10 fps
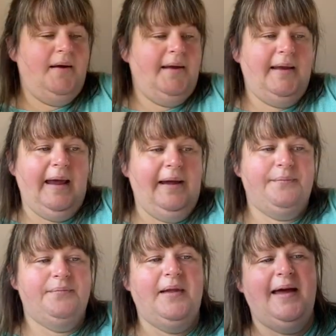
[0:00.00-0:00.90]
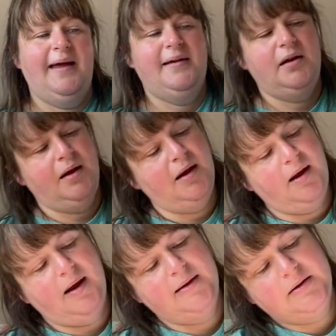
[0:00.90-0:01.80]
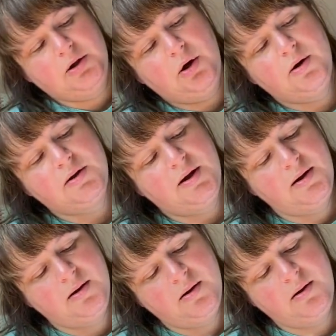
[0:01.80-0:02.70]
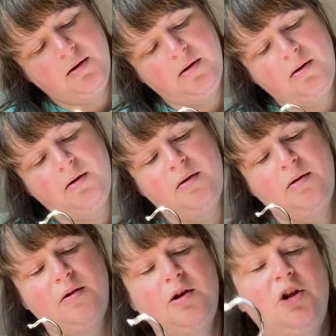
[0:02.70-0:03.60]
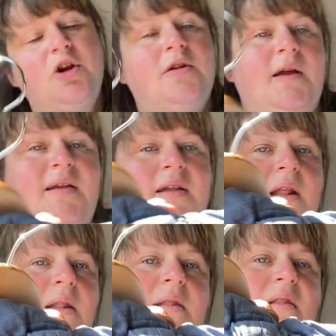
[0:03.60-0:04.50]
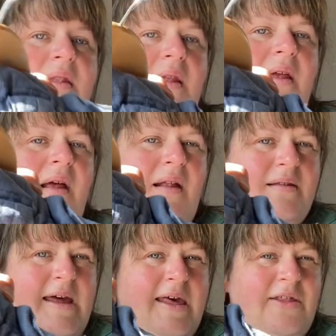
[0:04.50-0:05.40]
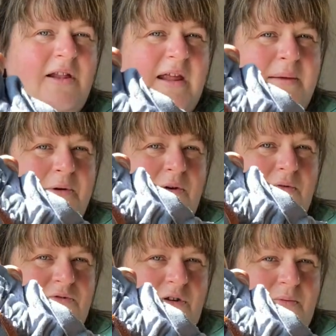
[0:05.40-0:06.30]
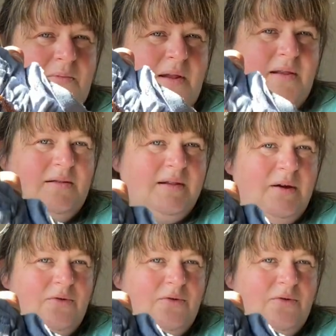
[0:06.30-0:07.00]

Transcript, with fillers: Yeah, and it's got the cutest leather label from Little